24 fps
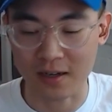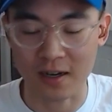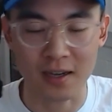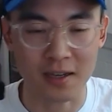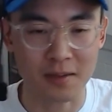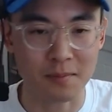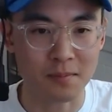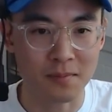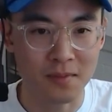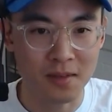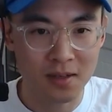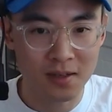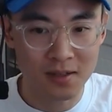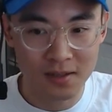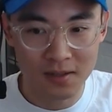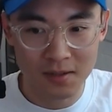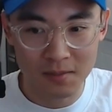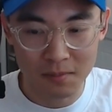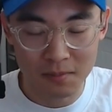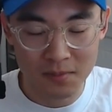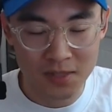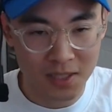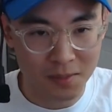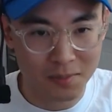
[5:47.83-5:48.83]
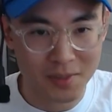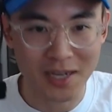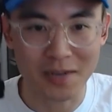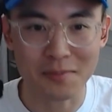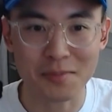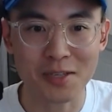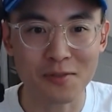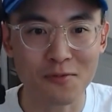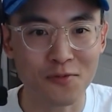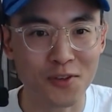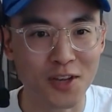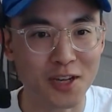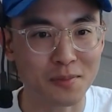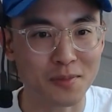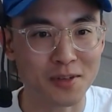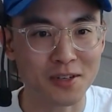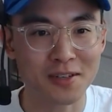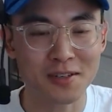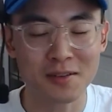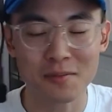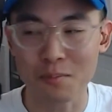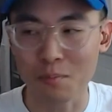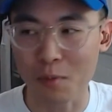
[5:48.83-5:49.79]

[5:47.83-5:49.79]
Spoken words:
I am sometimes in Figma.